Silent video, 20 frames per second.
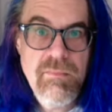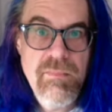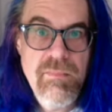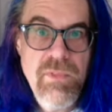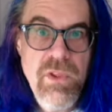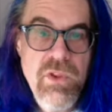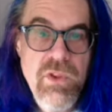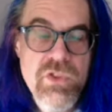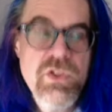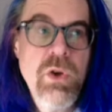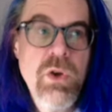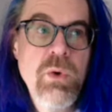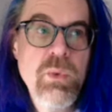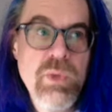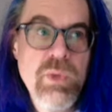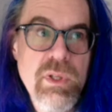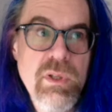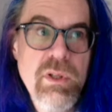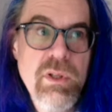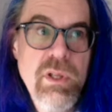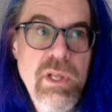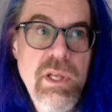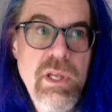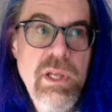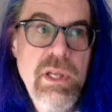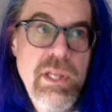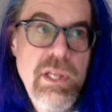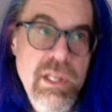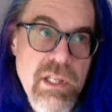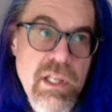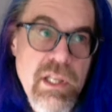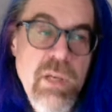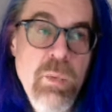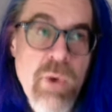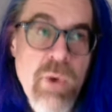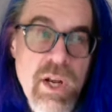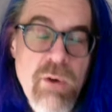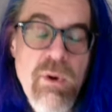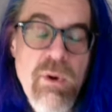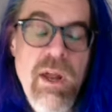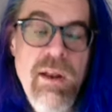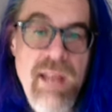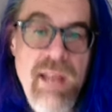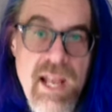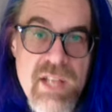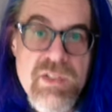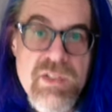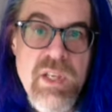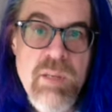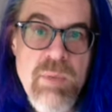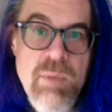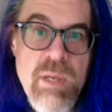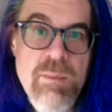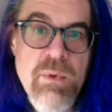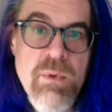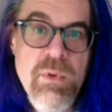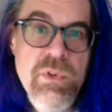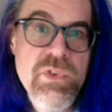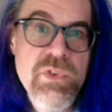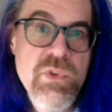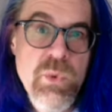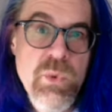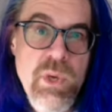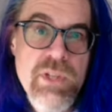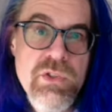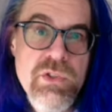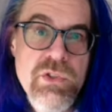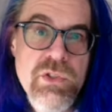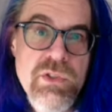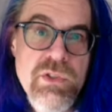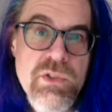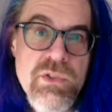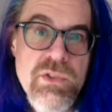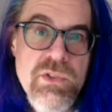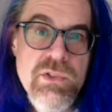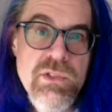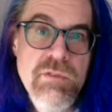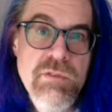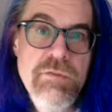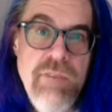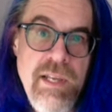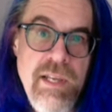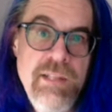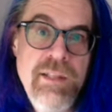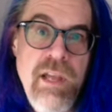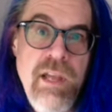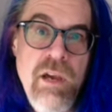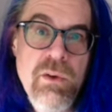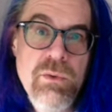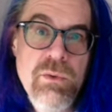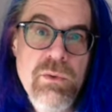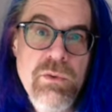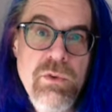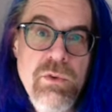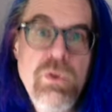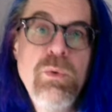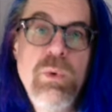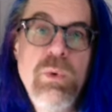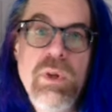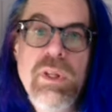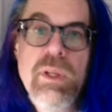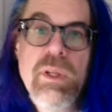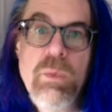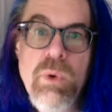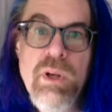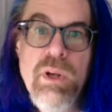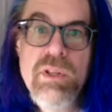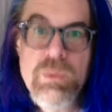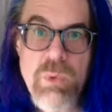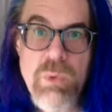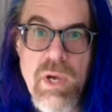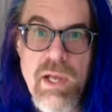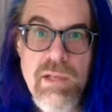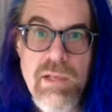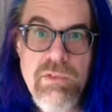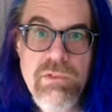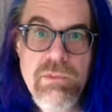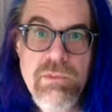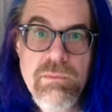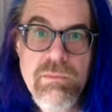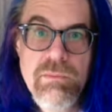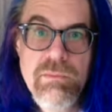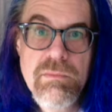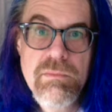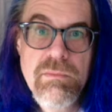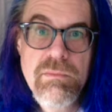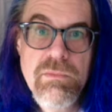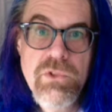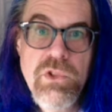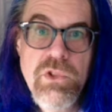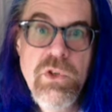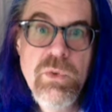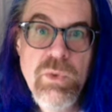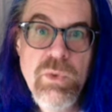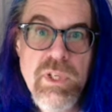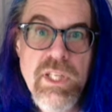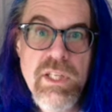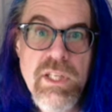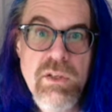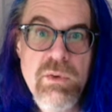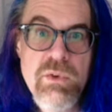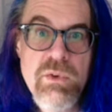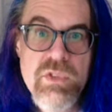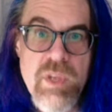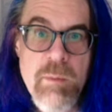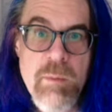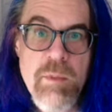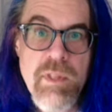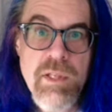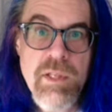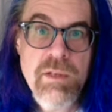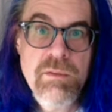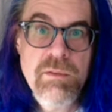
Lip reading: So he went around asking people these questions to find out who really was wise, who really knew something.